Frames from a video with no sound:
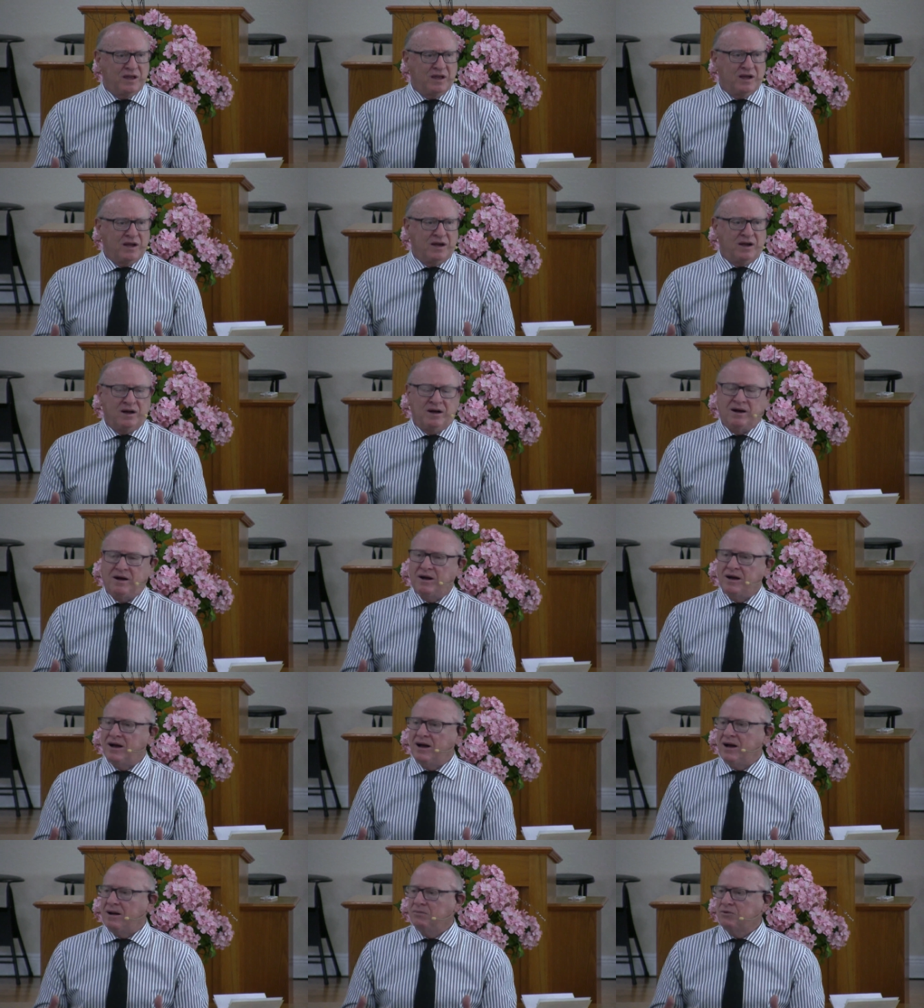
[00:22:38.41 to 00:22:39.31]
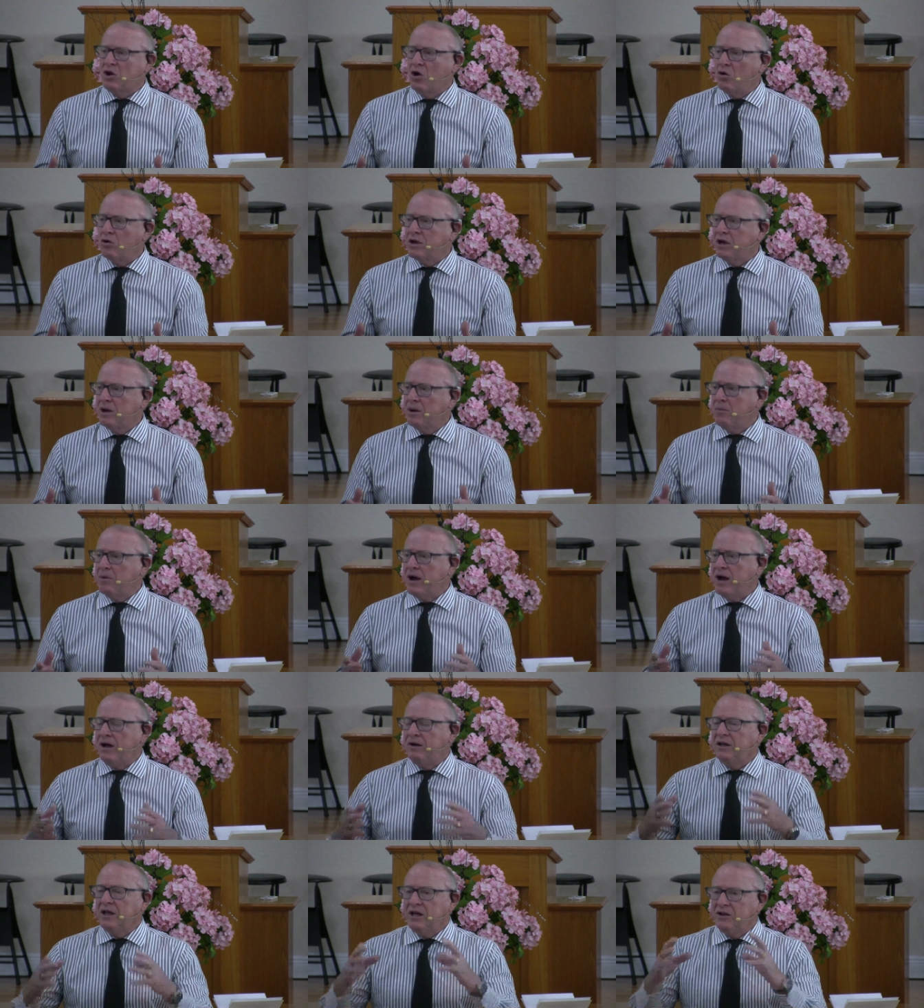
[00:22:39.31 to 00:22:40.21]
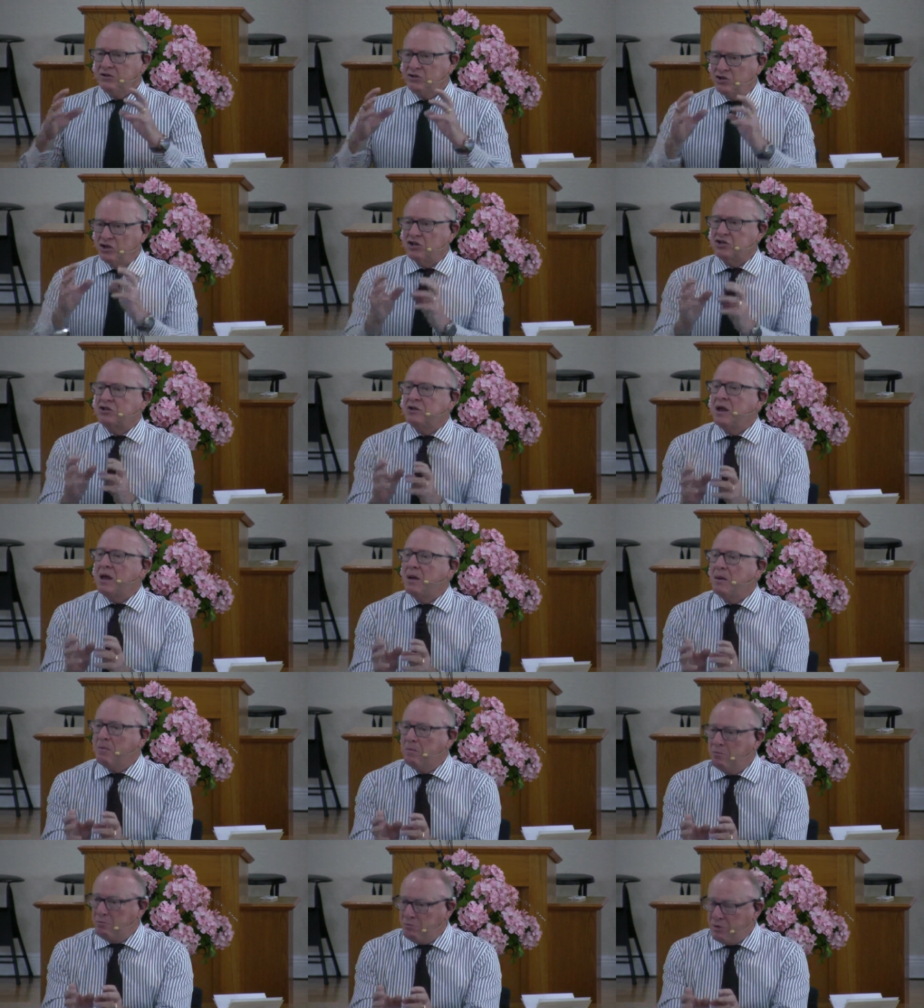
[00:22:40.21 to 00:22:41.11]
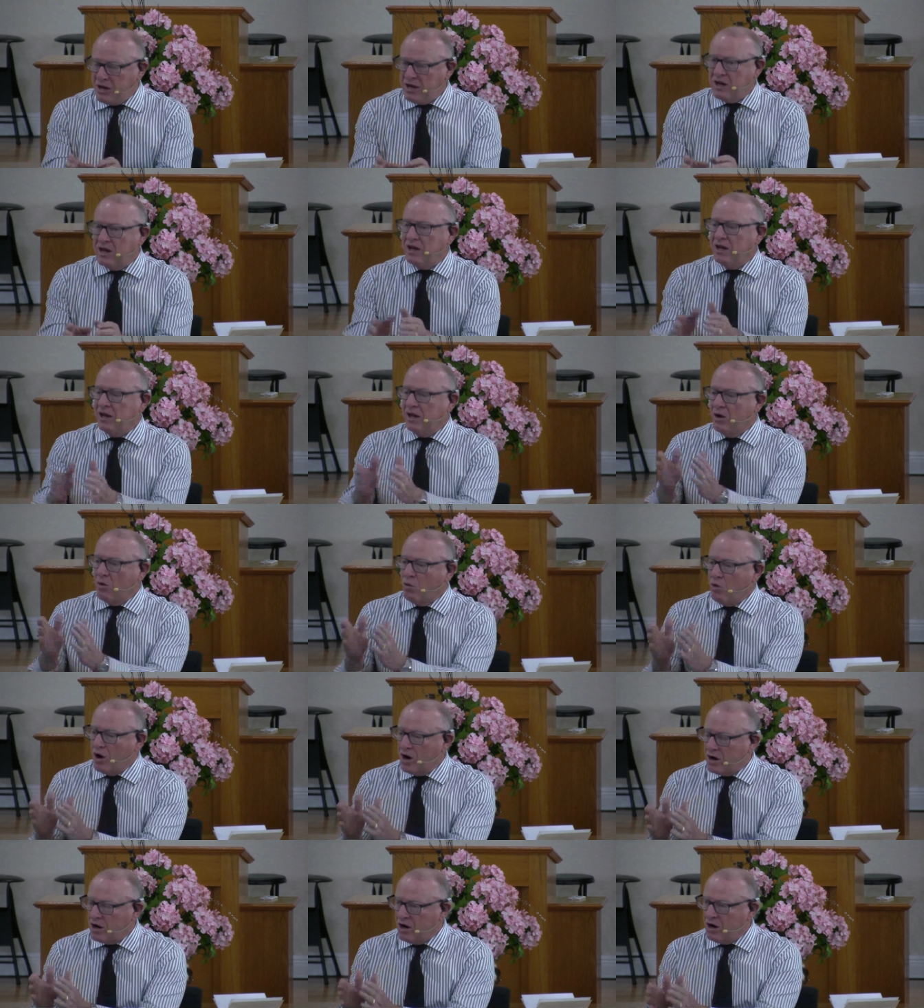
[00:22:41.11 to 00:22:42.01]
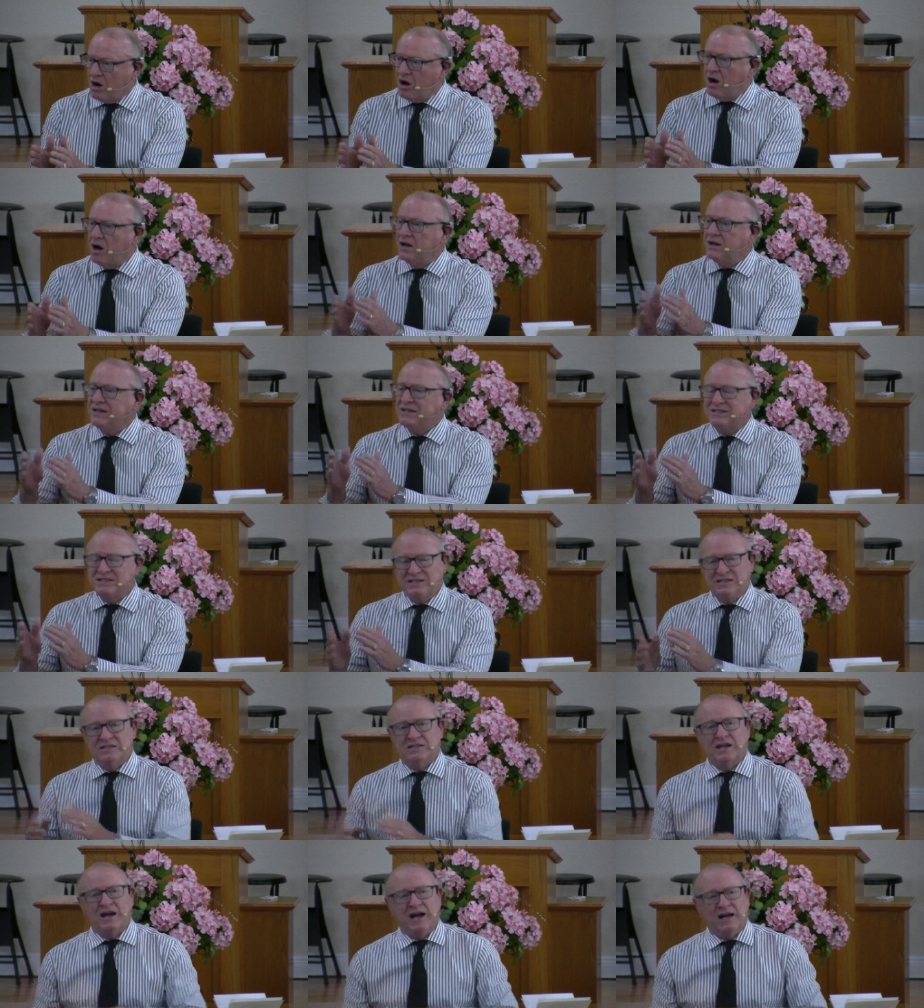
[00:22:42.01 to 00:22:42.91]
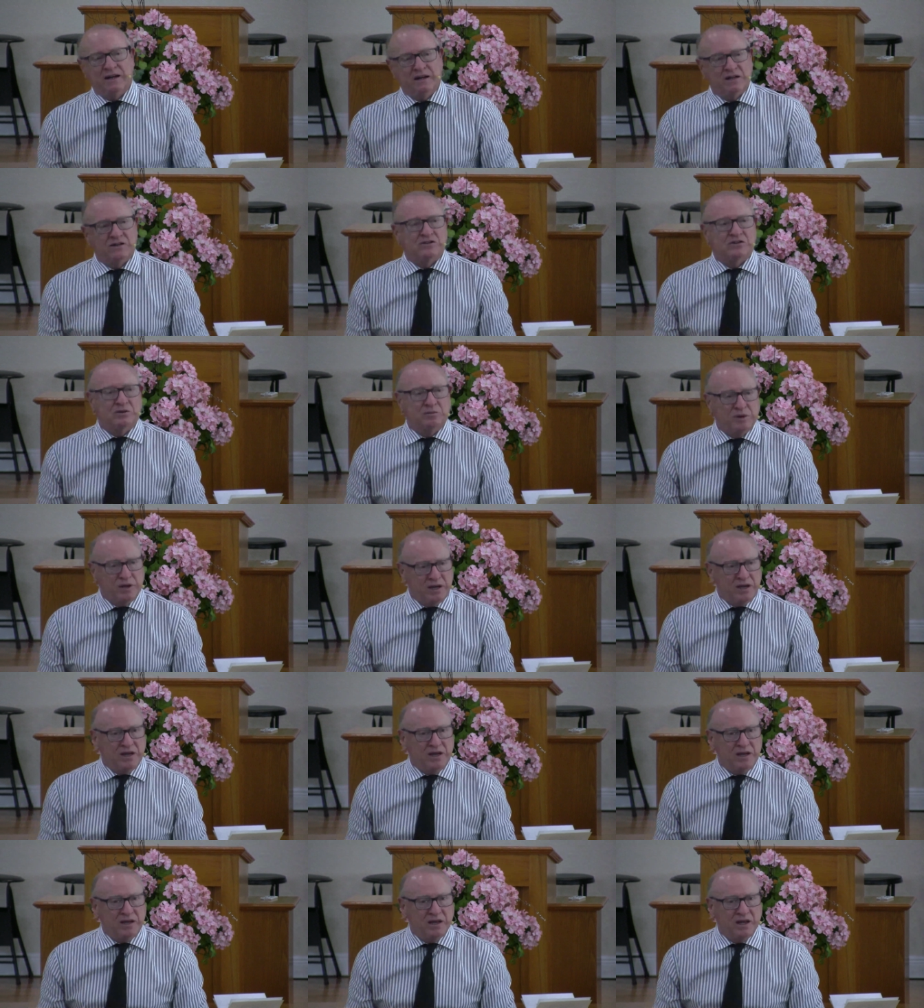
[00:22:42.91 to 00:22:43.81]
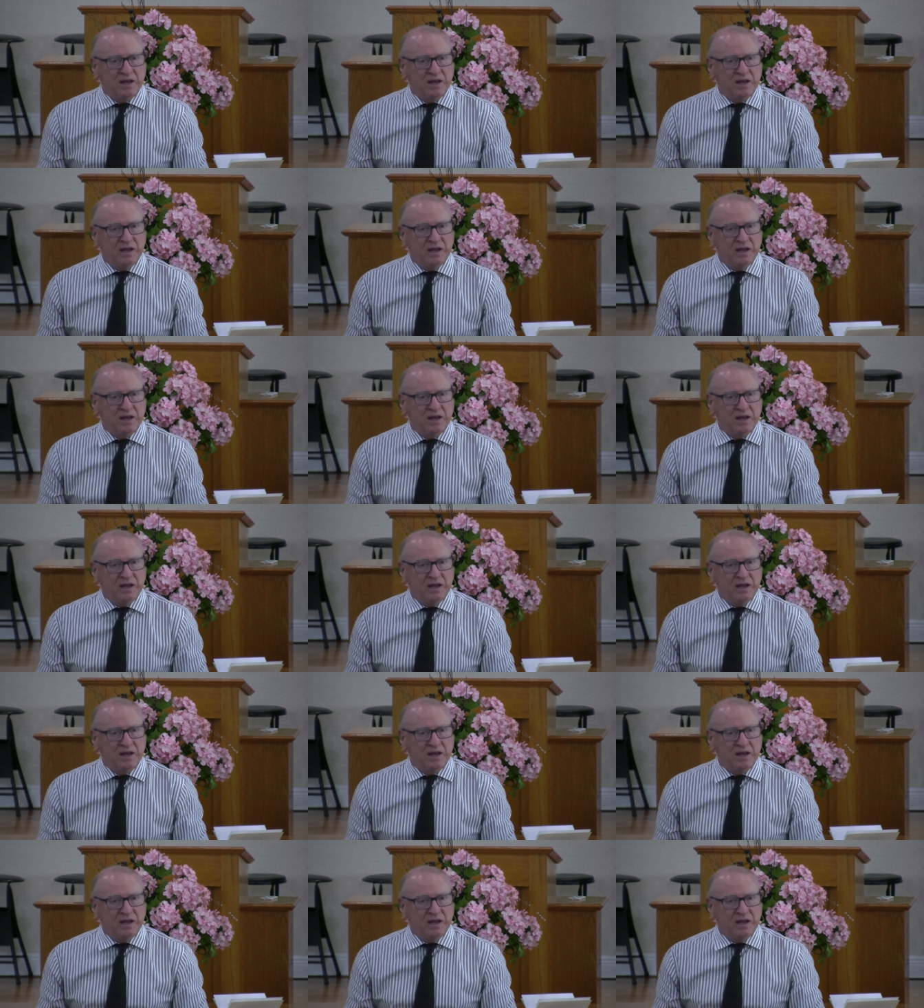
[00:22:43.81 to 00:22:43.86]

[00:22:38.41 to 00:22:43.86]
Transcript: Uh, I'm talking about just being what God has designed us to be.